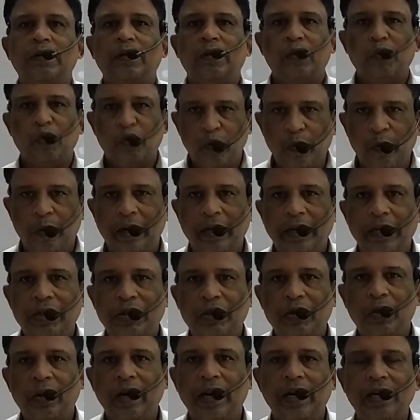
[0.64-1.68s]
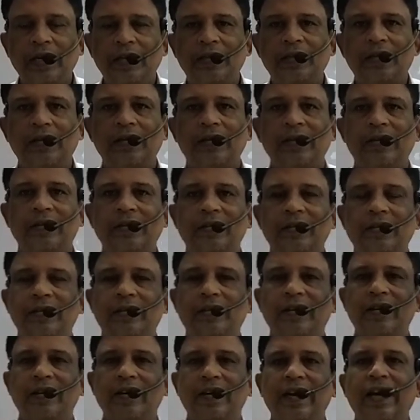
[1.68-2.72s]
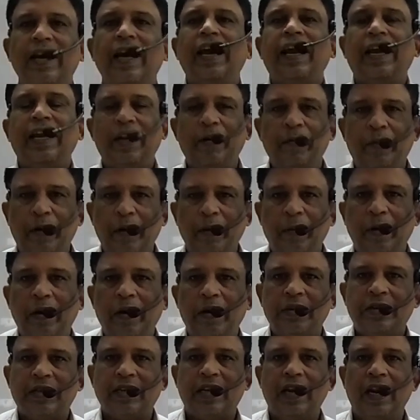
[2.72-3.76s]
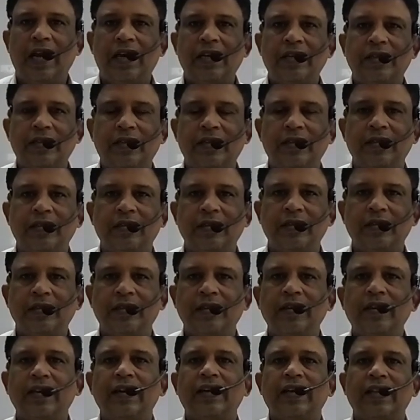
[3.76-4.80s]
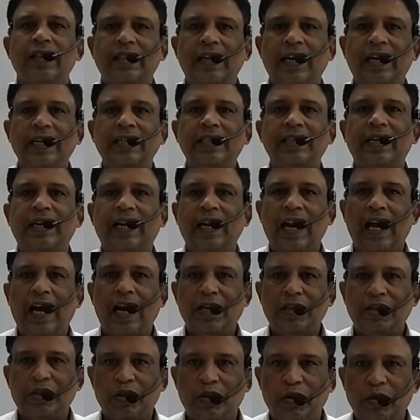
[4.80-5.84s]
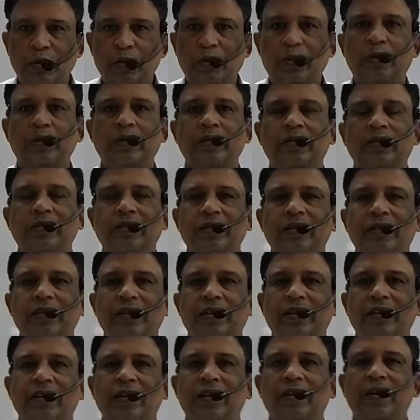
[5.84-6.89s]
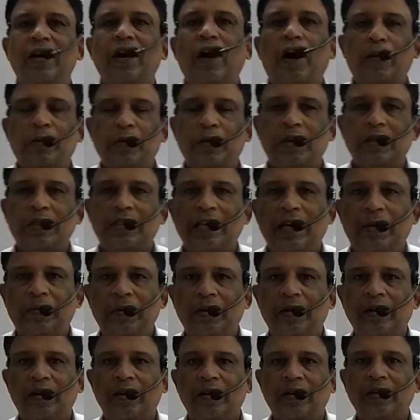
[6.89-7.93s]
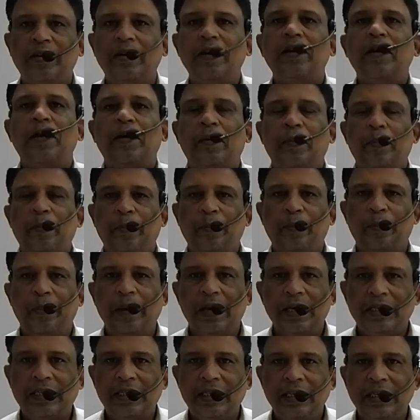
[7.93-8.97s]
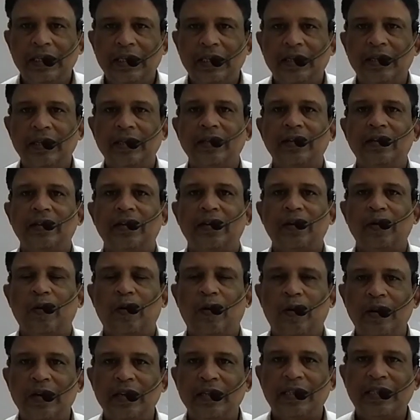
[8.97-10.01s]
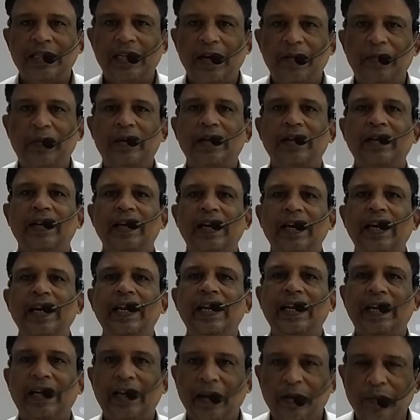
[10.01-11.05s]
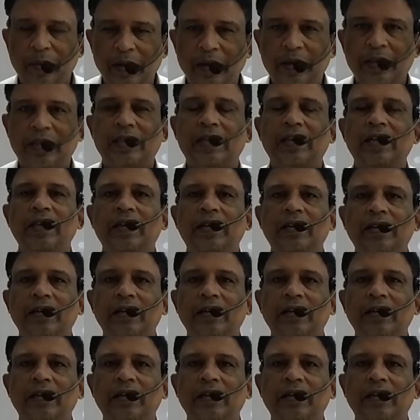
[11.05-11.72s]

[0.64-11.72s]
Good morning, students. In a previous class, that is class 2 of the chapter Basic Concept in Chemistry,